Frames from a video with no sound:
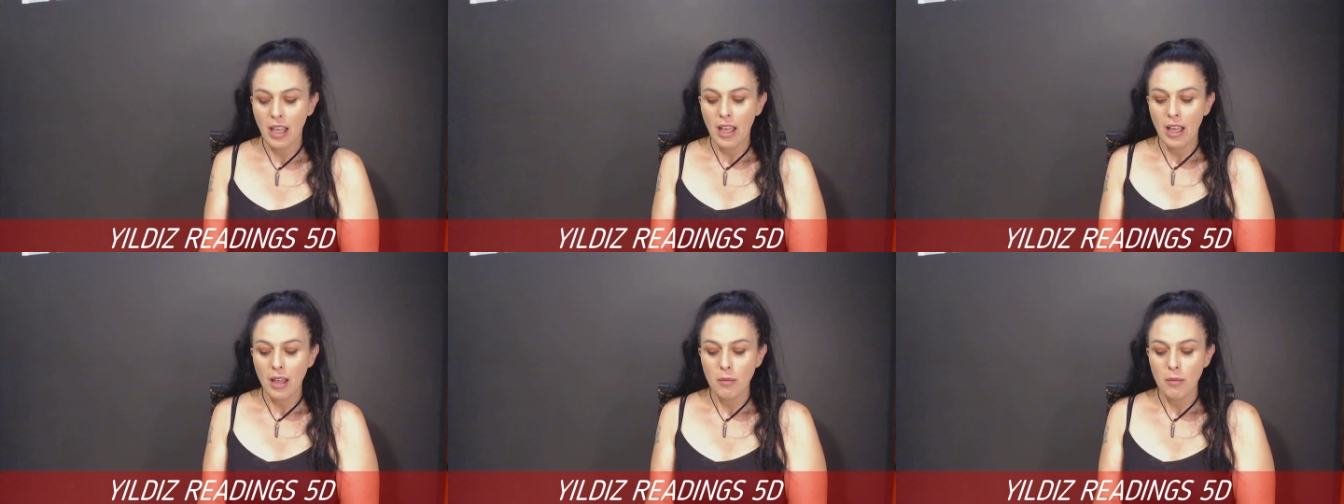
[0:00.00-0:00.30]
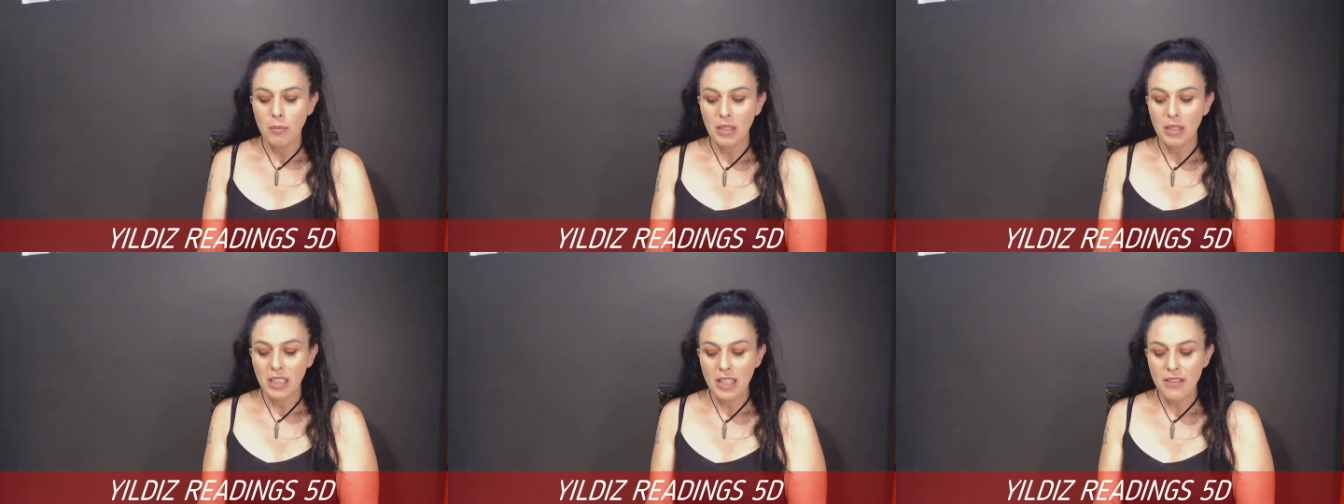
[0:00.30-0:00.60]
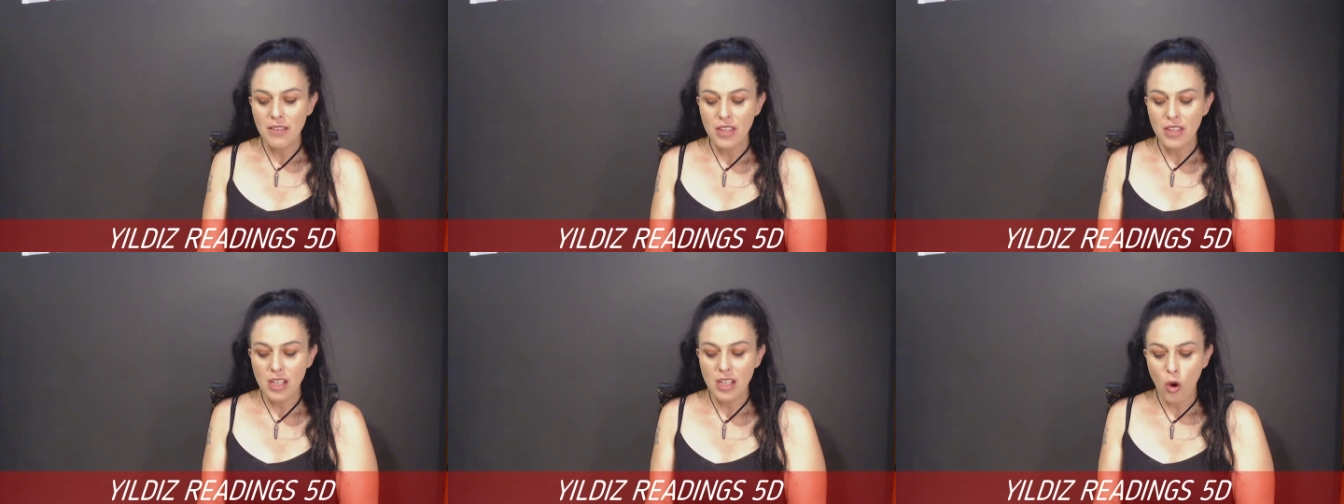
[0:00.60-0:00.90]
Believe
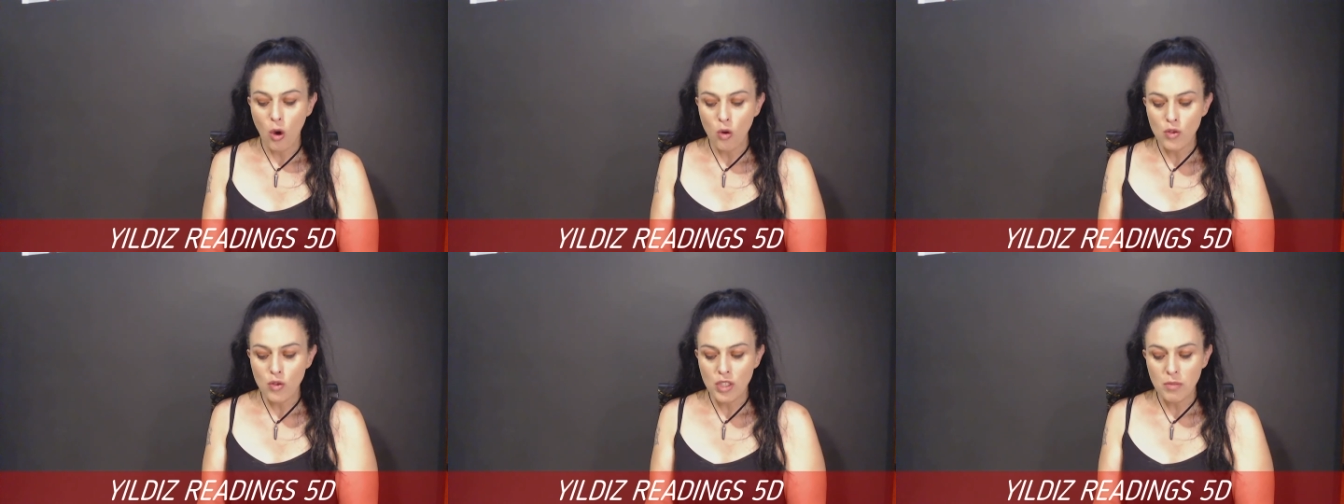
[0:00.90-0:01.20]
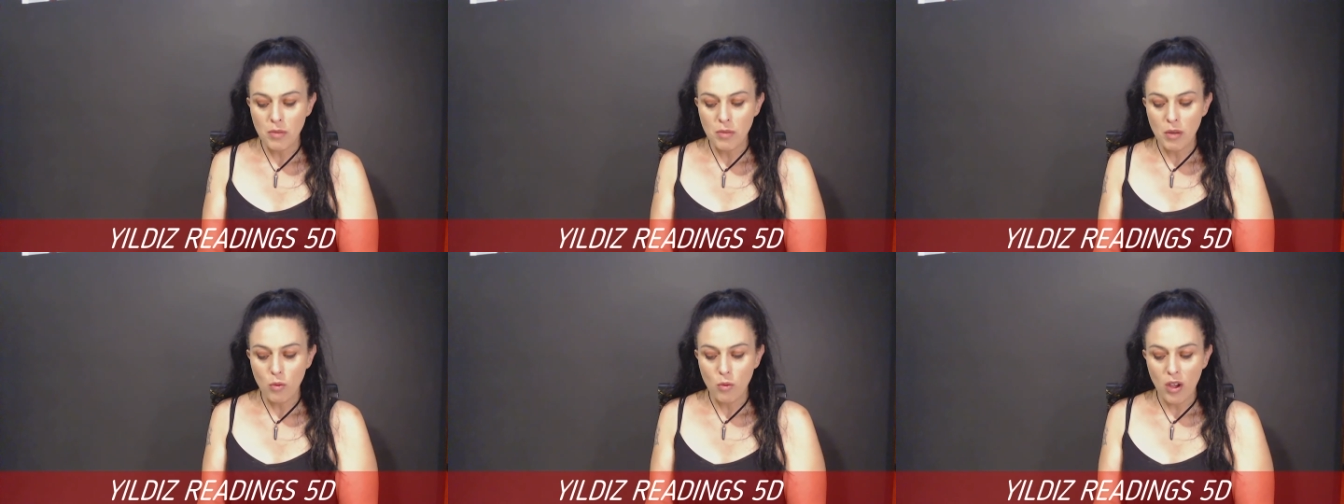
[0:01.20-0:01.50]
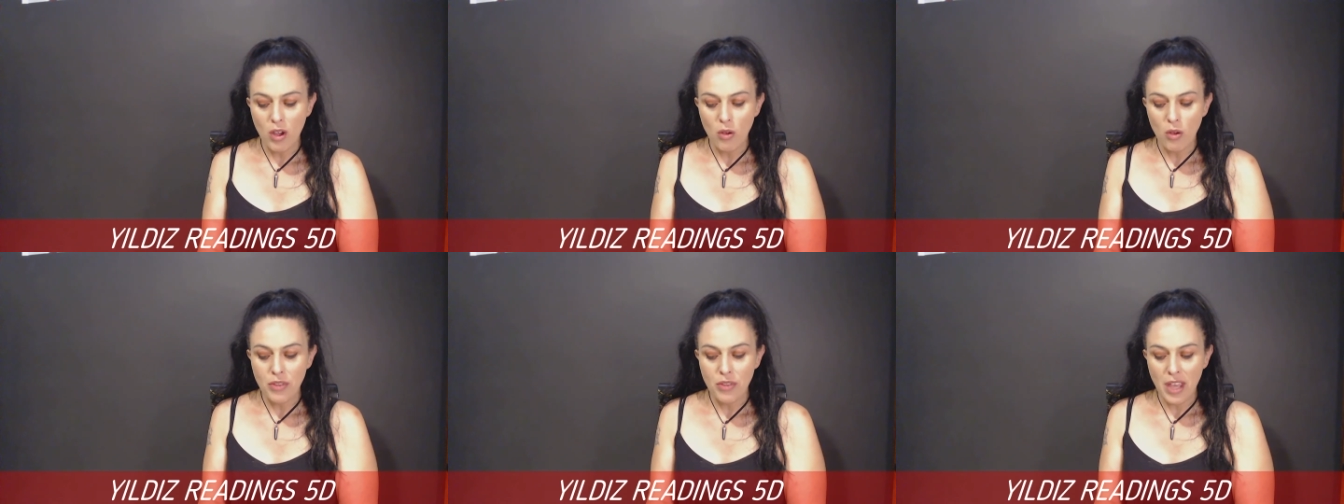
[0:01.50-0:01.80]
the ultimate
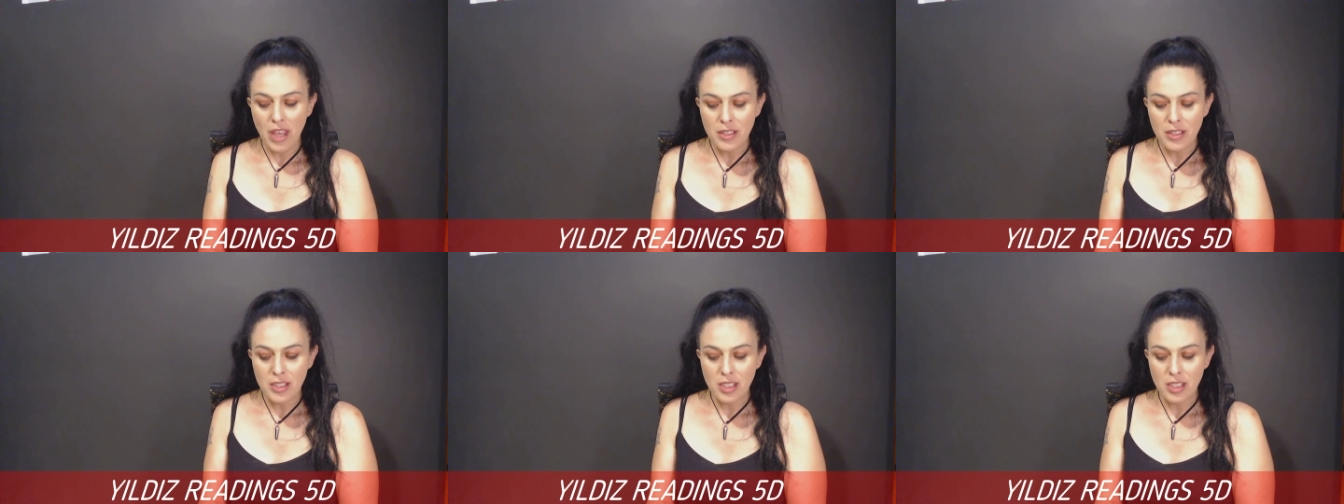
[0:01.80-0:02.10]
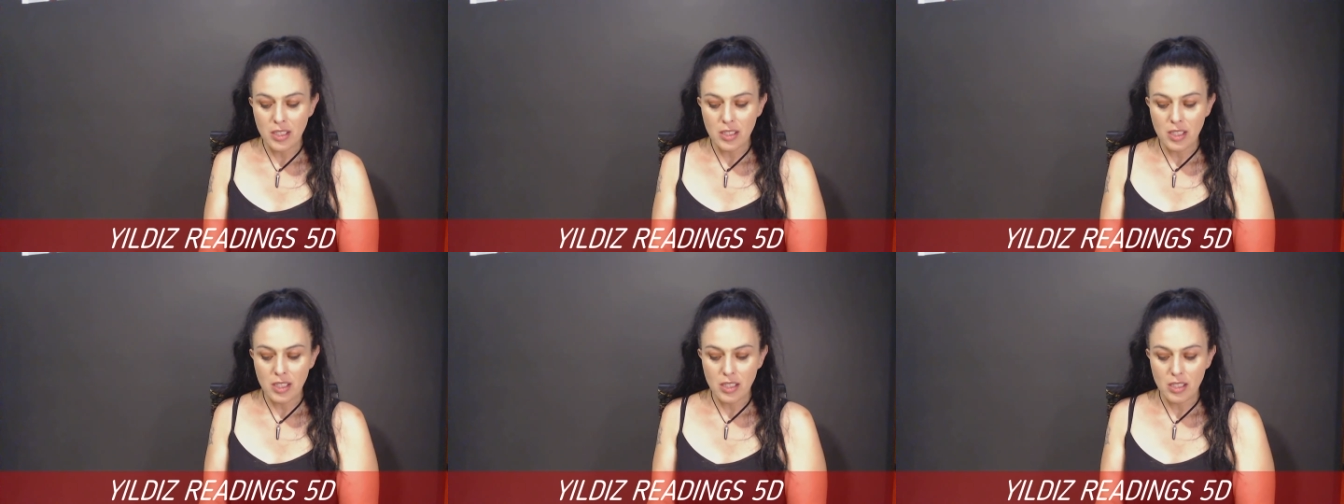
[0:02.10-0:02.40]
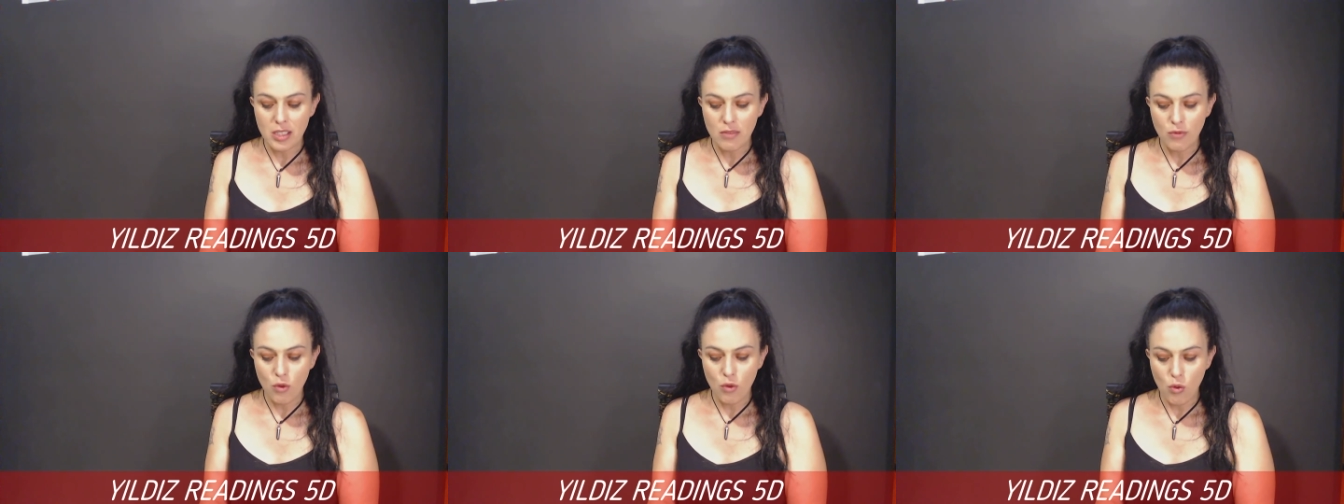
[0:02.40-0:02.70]
wealth and success
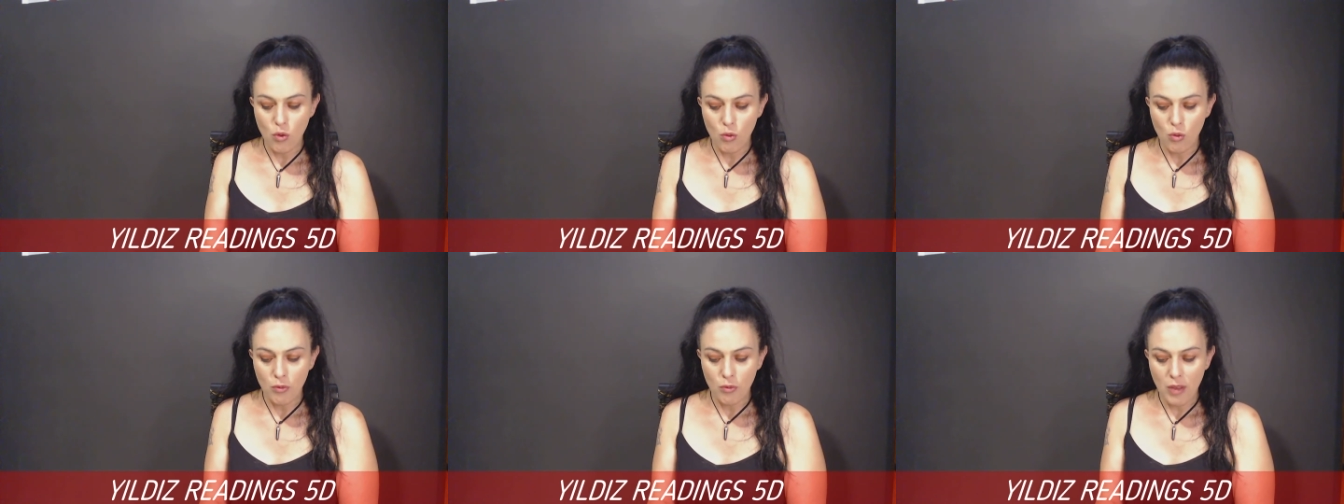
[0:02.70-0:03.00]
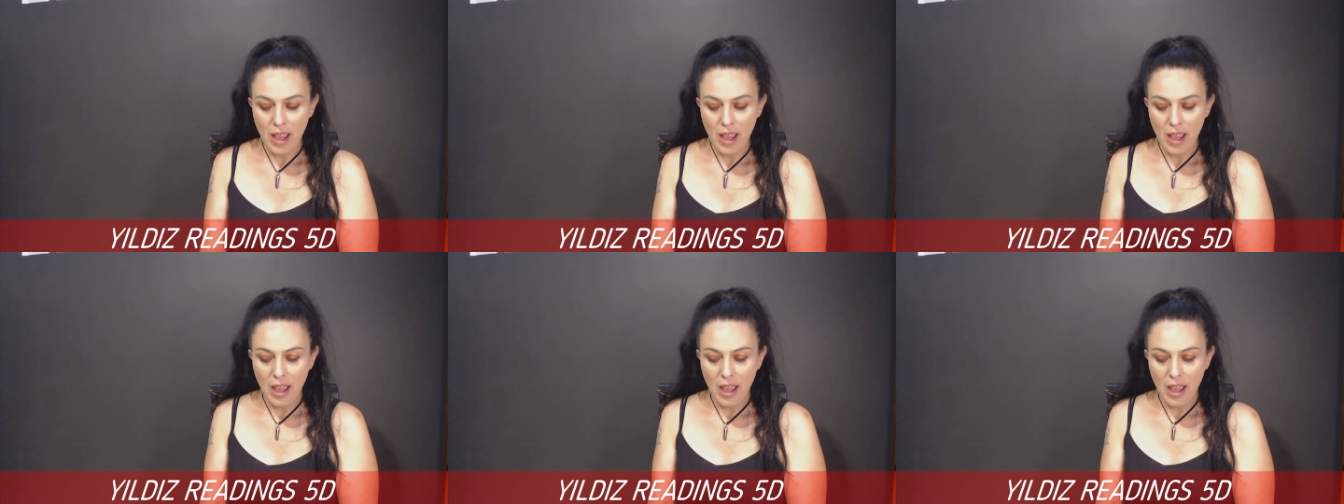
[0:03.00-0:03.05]
of all.